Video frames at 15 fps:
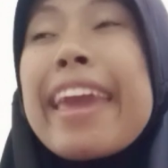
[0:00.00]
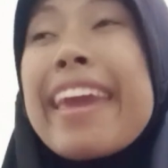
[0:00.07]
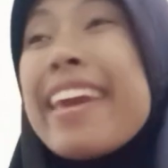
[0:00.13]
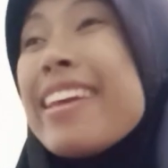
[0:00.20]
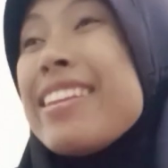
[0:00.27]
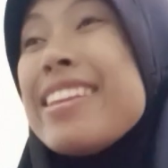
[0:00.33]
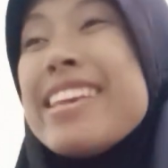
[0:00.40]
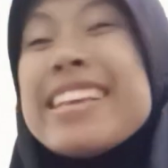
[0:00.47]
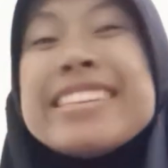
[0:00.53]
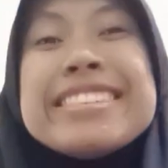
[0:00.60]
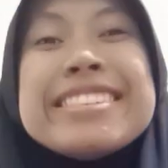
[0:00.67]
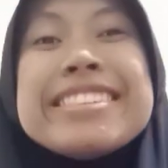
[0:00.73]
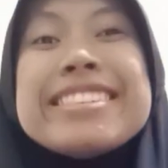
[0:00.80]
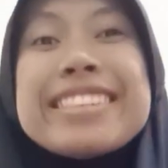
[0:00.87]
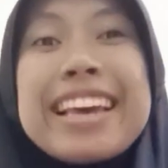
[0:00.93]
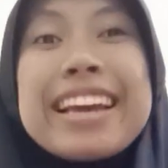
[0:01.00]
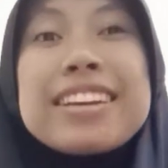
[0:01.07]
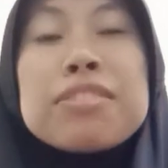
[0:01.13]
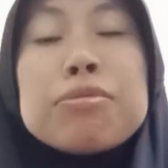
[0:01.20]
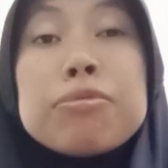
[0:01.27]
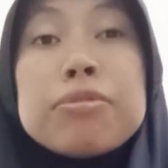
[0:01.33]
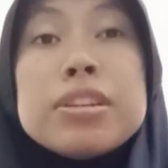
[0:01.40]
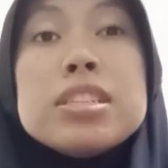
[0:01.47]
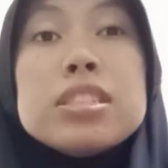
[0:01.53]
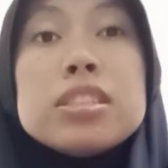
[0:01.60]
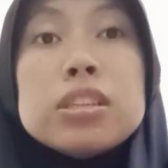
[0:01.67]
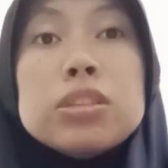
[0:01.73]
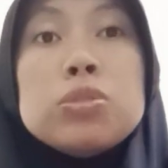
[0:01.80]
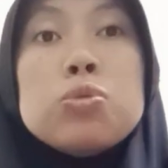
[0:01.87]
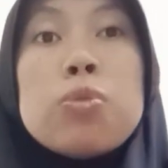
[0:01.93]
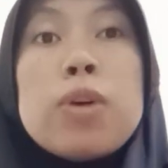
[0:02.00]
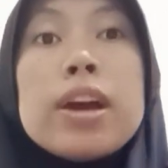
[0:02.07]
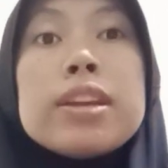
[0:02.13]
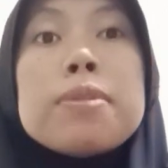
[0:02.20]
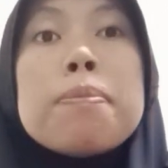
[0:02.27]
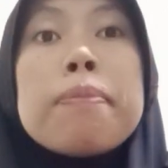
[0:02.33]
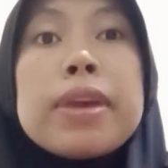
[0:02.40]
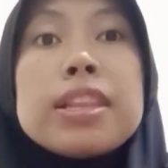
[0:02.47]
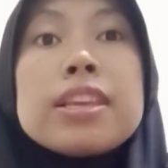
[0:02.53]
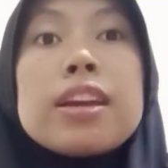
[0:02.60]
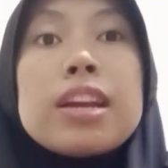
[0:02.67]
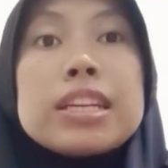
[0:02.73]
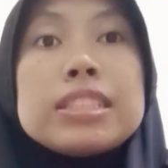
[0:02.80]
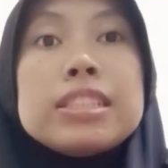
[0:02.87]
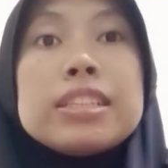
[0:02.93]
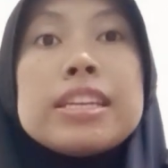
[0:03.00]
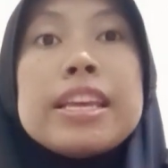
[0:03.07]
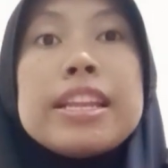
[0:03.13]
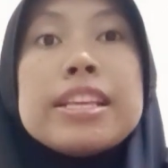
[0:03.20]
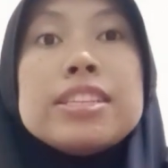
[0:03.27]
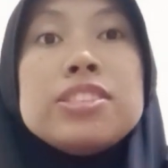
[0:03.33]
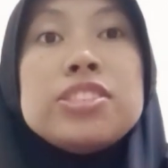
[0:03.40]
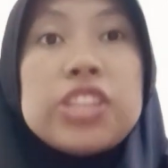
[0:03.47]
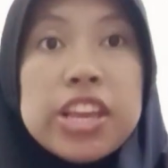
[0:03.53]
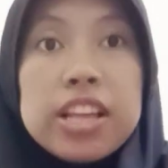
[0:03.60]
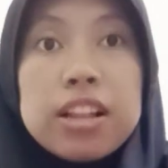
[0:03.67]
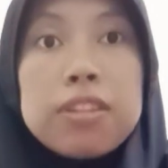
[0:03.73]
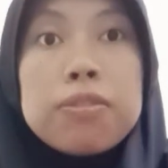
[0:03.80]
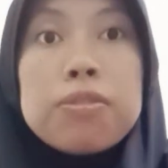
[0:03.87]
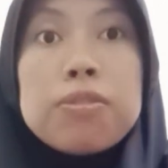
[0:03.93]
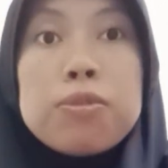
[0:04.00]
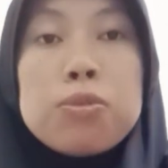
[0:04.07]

any exact reason why the main character getting jailed